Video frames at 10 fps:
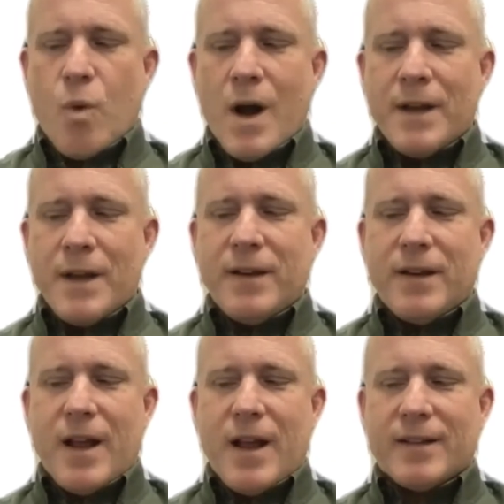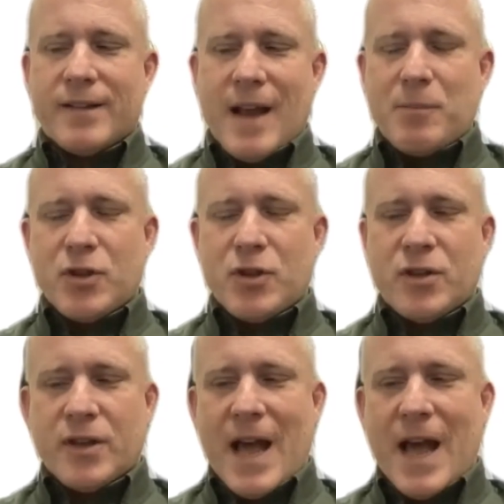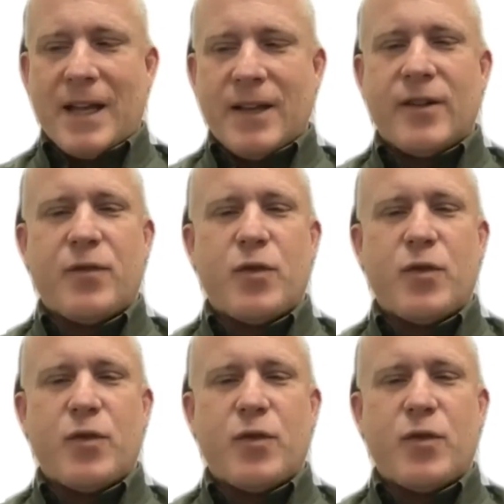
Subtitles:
The one exception to that